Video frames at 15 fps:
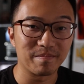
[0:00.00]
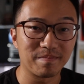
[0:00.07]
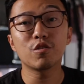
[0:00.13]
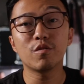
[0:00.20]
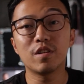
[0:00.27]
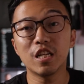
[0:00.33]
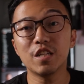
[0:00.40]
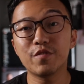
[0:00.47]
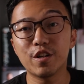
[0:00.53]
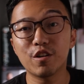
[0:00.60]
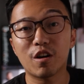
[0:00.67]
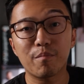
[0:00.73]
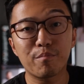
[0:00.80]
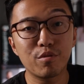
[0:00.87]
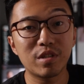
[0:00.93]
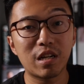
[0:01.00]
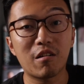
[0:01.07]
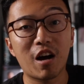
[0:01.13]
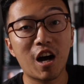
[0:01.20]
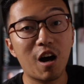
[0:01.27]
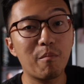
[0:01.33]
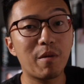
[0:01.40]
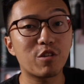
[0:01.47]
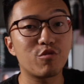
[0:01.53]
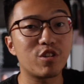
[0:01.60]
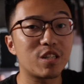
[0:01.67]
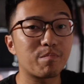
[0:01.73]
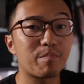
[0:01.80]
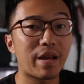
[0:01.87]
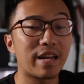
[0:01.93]
So in this video, I'll put down how much we
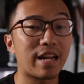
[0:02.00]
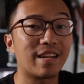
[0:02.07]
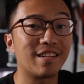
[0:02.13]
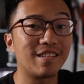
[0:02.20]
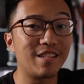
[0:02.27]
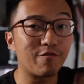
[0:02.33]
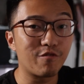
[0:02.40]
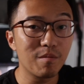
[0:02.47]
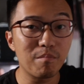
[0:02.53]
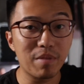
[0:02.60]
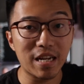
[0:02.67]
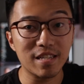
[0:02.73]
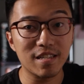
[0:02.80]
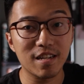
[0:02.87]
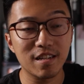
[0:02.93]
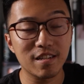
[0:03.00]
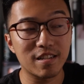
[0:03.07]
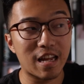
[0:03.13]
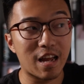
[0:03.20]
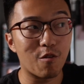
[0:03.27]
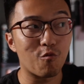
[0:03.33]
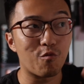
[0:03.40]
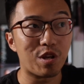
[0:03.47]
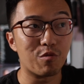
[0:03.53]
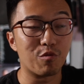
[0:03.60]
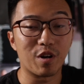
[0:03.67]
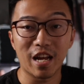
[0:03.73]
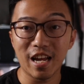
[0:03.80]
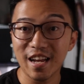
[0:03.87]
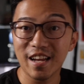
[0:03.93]
spent at the different places that we
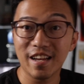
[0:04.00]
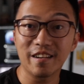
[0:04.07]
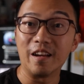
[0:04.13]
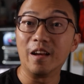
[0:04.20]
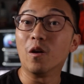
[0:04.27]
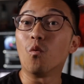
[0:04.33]
were at,